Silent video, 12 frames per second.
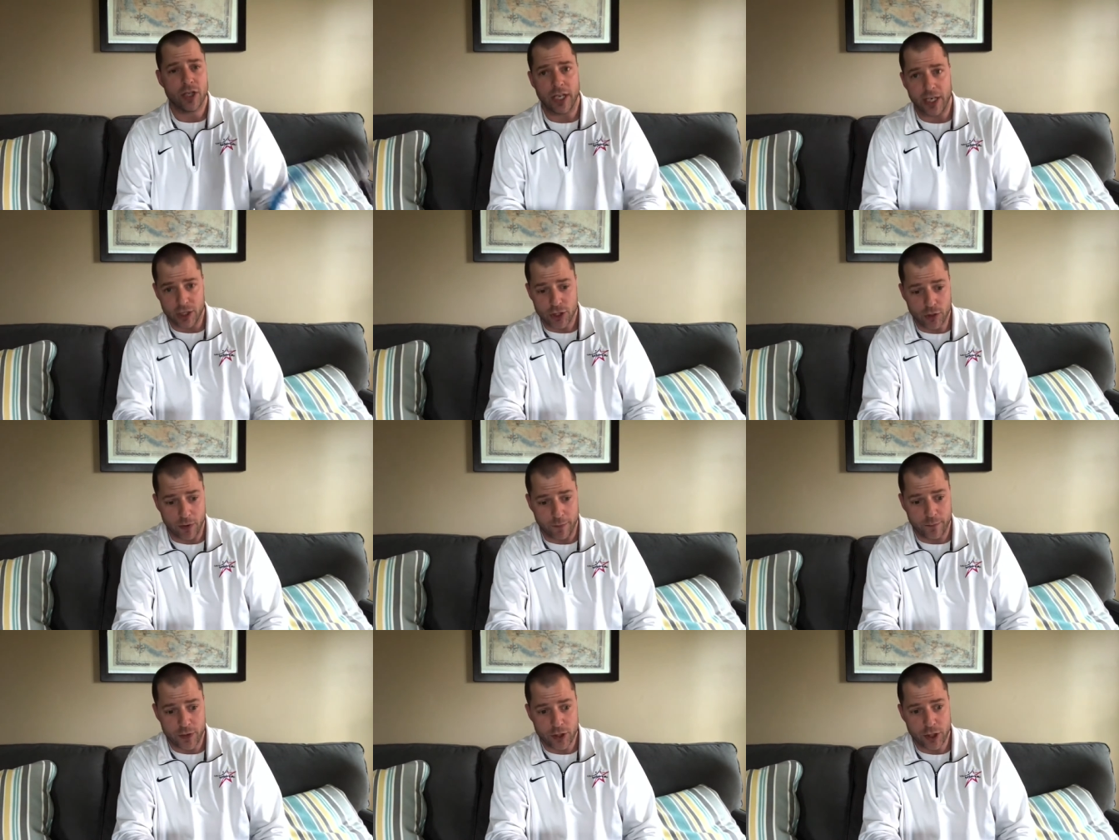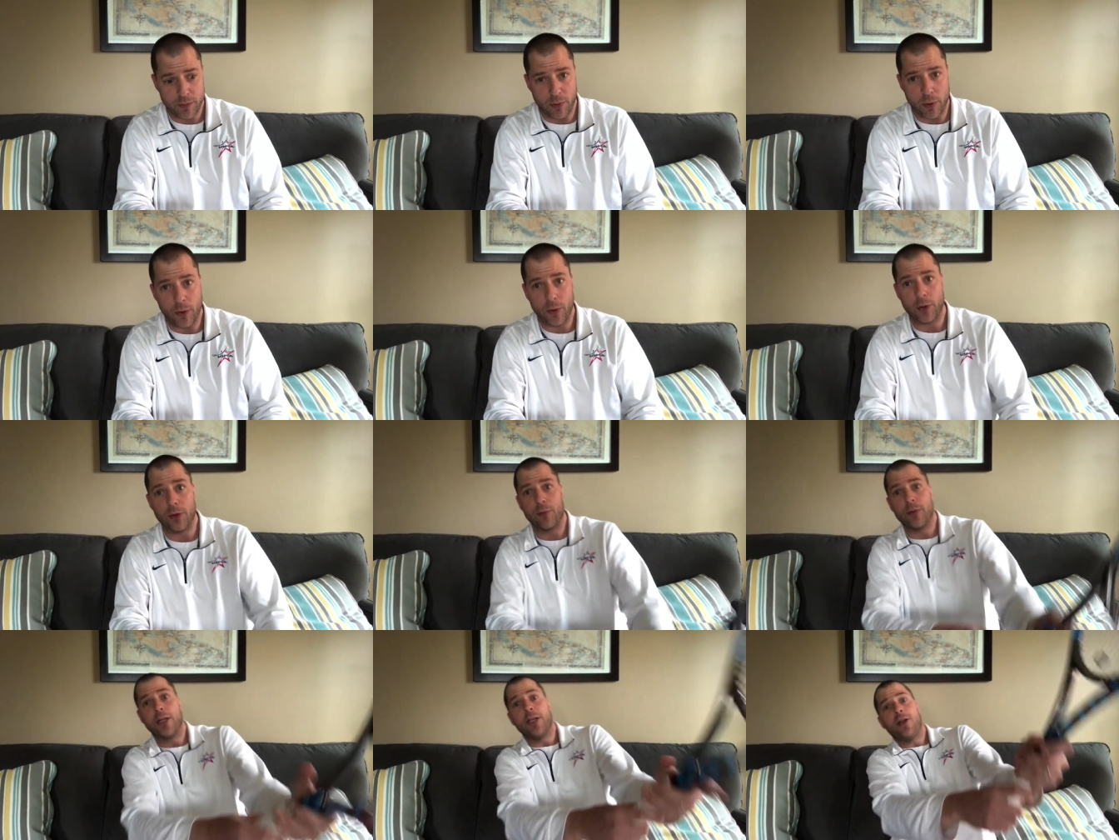like a short fishing pole or a
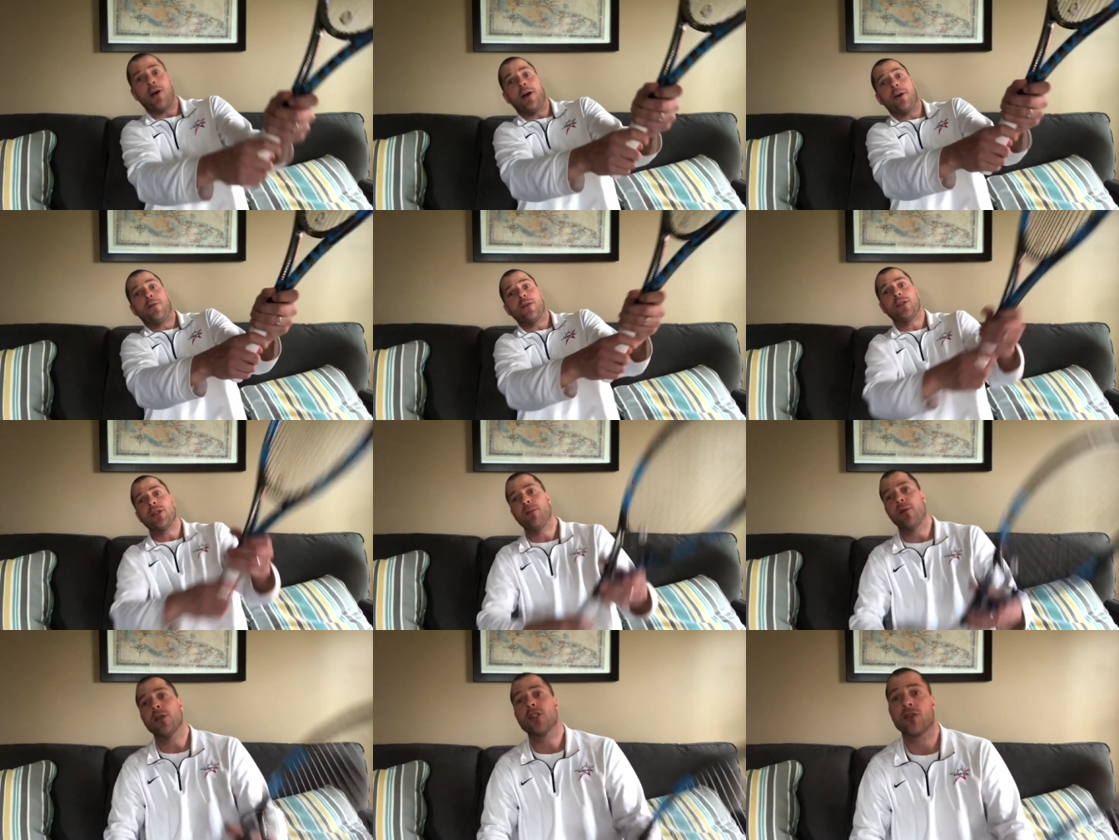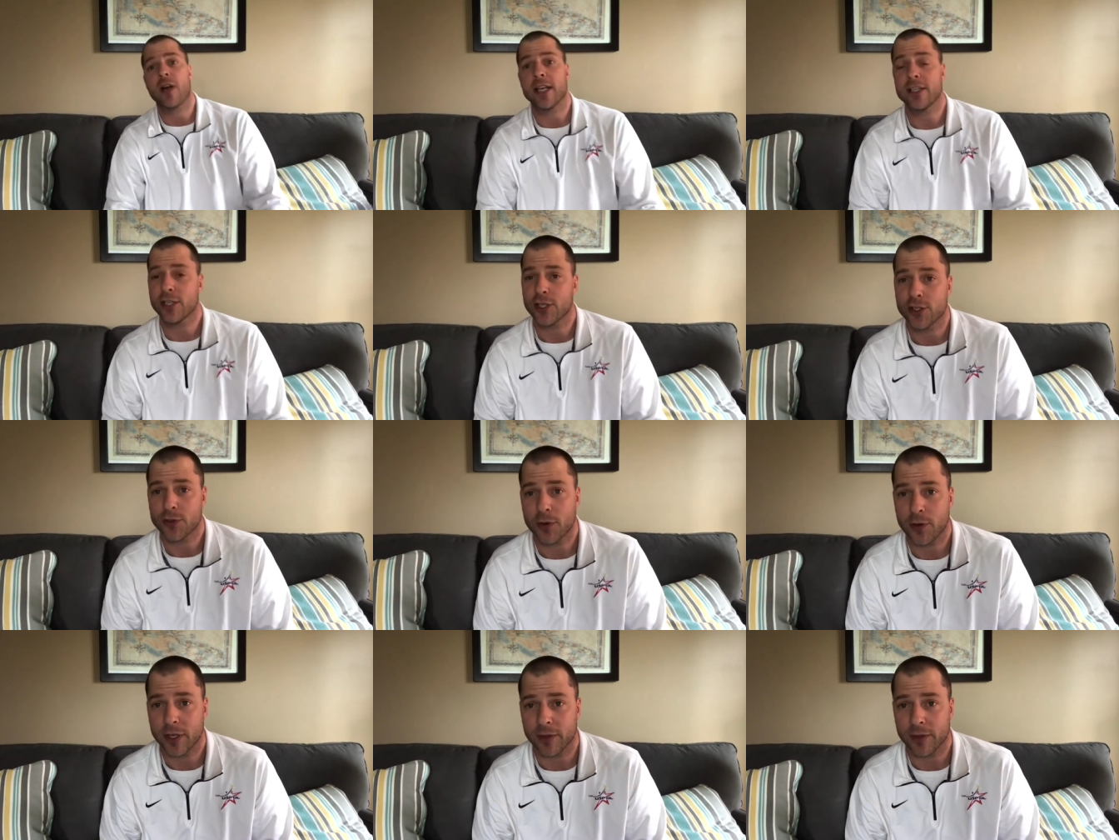really long fishing pole trying to control it,